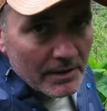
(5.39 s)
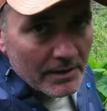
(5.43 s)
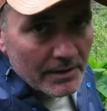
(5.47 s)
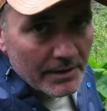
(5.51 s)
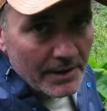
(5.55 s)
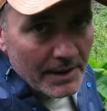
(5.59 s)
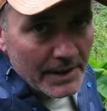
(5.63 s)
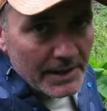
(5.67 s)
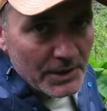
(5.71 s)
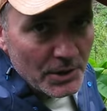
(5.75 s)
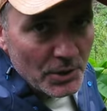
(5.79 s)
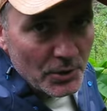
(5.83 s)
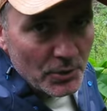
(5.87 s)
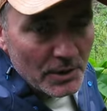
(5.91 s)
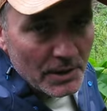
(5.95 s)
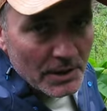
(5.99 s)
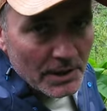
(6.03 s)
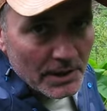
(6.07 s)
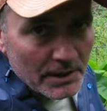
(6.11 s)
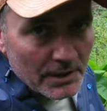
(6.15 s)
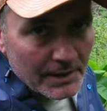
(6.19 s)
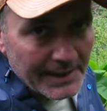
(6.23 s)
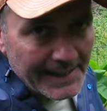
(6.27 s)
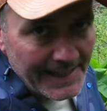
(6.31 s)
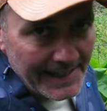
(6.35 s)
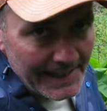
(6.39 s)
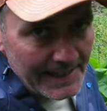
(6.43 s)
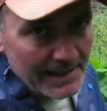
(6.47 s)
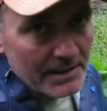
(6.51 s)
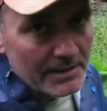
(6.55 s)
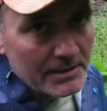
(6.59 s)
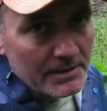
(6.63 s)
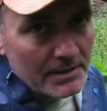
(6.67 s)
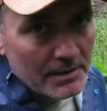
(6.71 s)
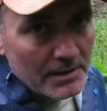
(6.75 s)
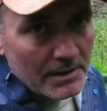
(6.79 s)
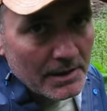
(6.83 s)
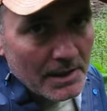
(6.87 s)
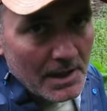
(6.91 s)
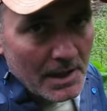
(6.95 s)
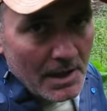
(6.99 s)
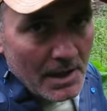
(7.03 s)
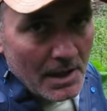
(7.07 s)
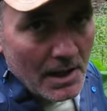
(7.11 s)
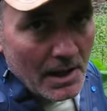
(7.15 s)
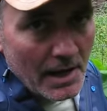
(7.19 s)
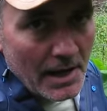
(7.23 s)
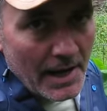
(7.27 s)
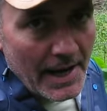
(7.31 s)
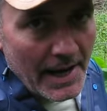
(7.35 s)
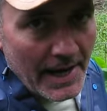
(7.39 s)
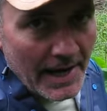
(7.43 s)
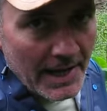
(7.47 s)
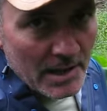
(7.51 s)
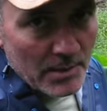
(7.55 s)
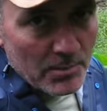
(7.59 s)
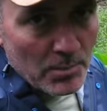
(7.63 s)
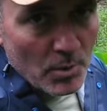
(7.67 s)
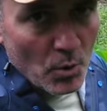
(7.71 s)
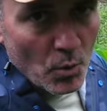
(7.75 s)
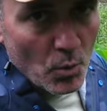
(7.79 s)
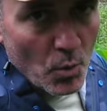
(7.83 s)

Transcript: that you can eat. Edible